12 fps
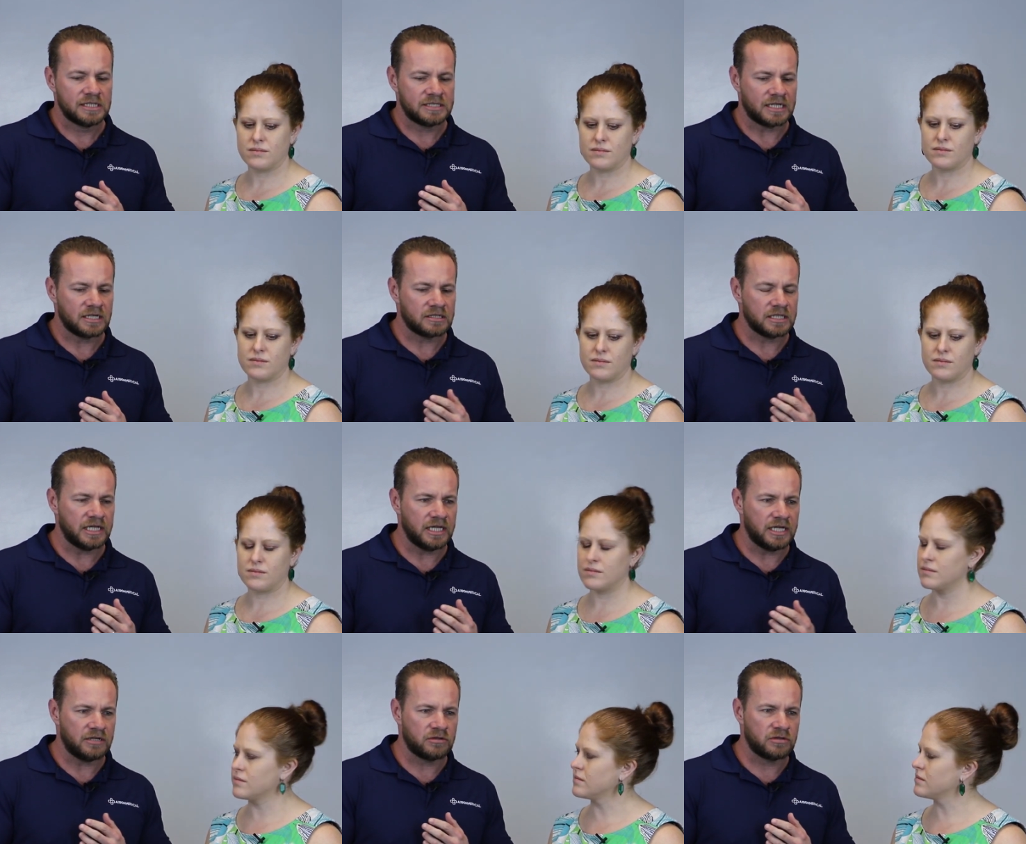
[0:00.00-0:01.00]

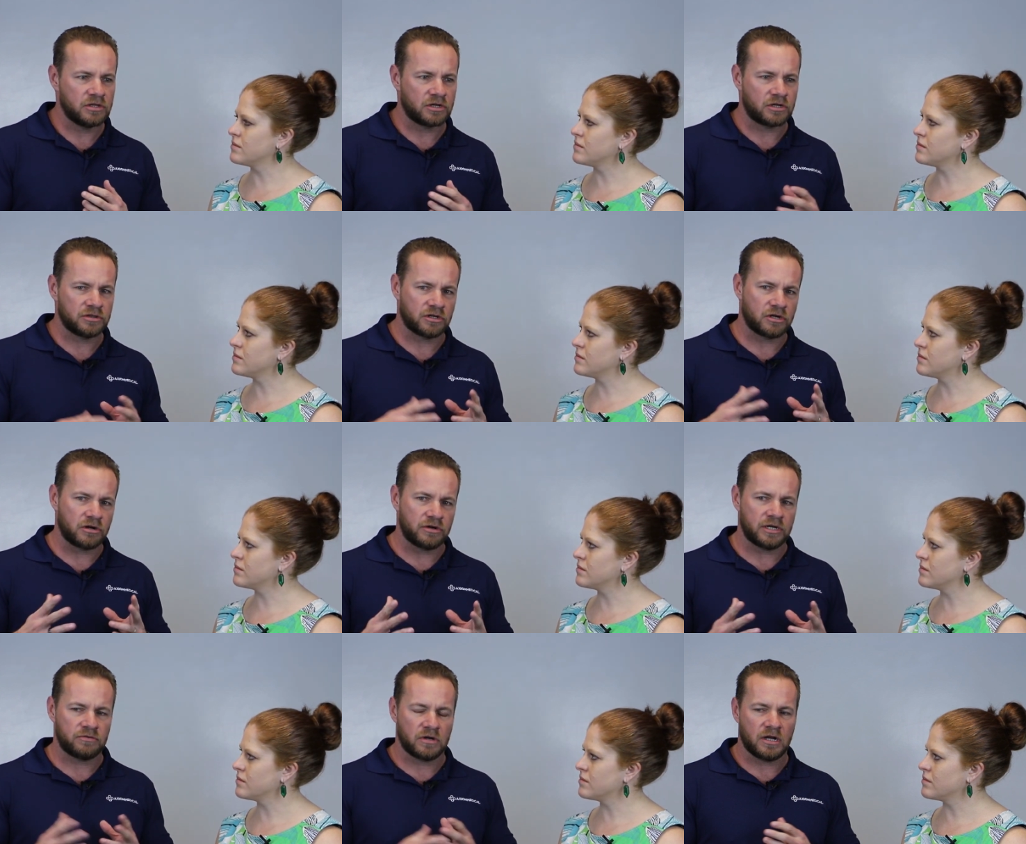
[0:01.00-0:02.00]
Speaker 1: technically the
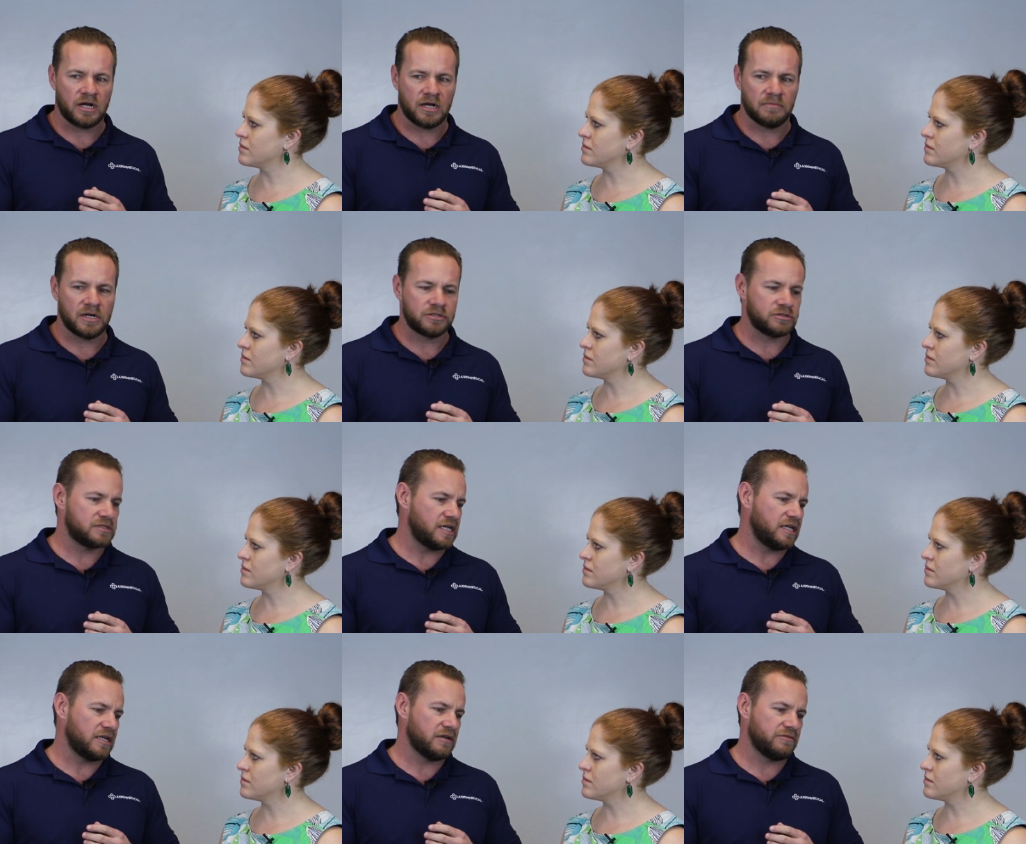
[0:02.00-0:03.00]
current
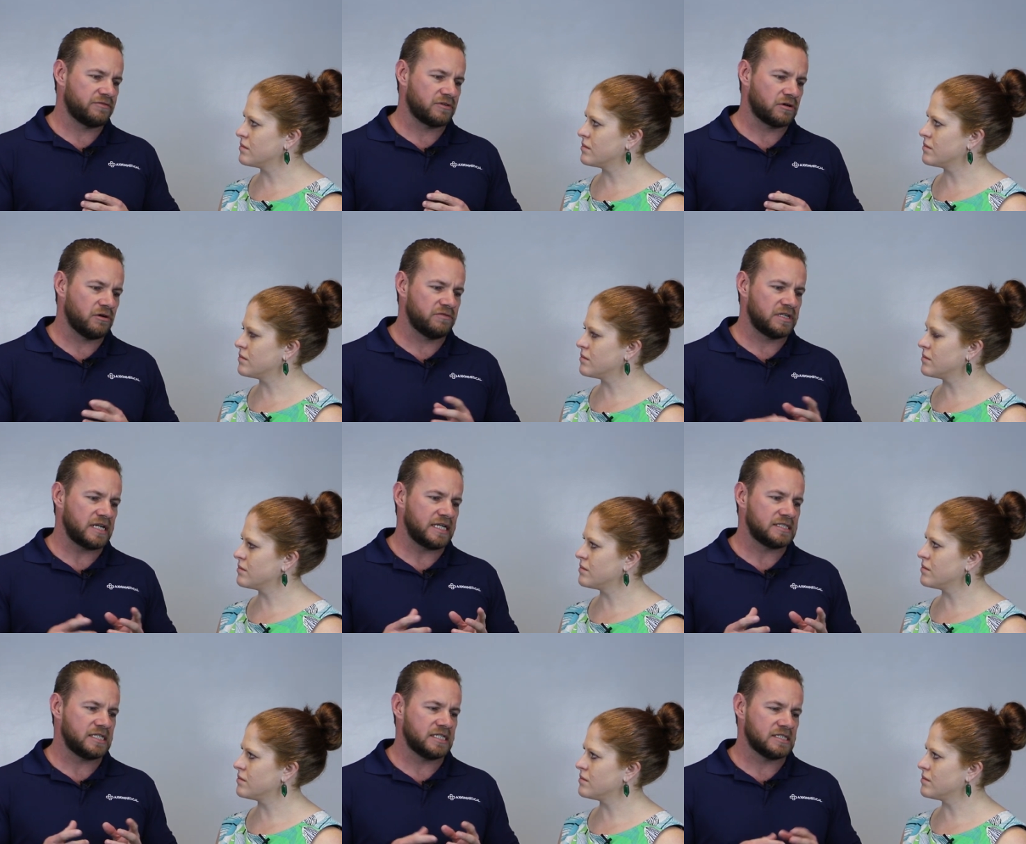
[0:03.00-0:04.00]
understanding of
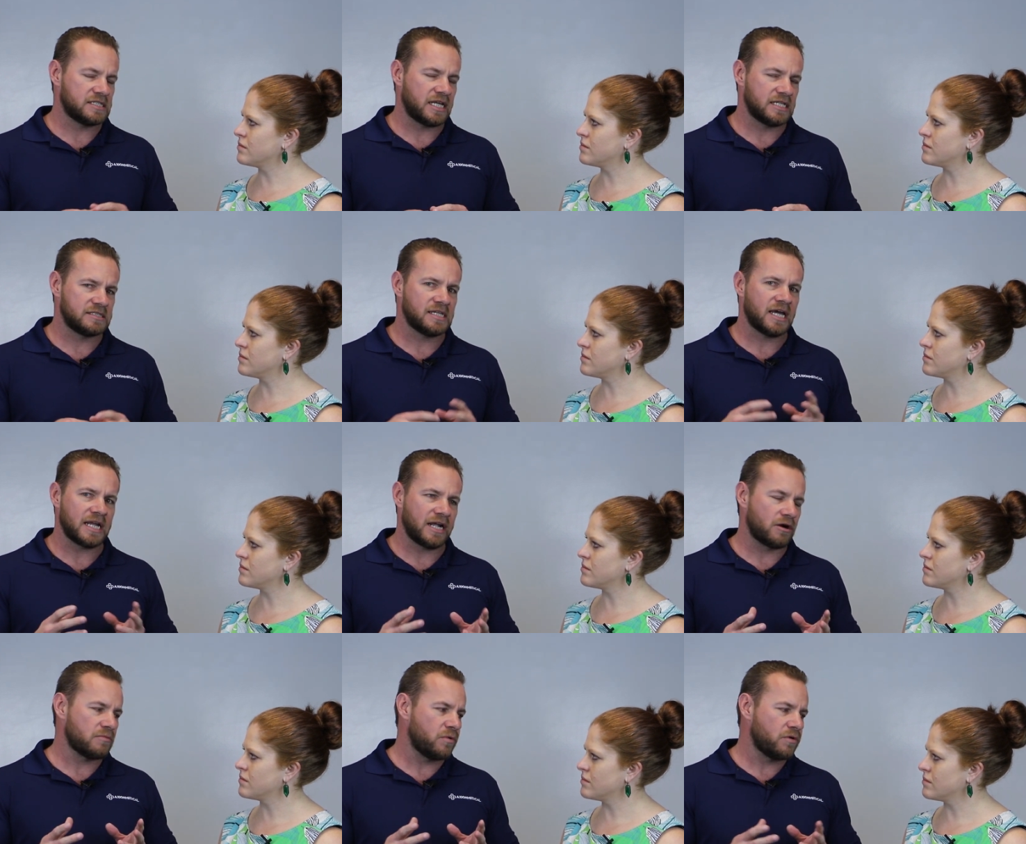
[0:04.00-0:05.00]
COVID-19 is that it's
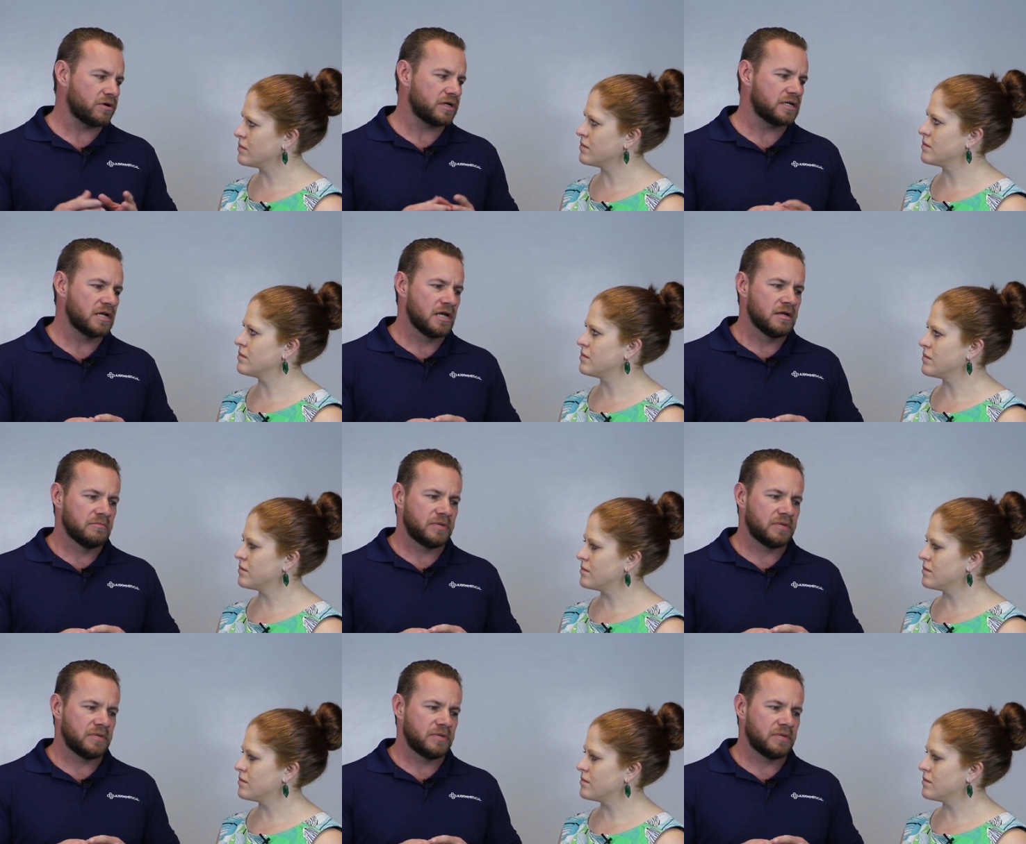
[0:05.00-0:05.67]
not airborne,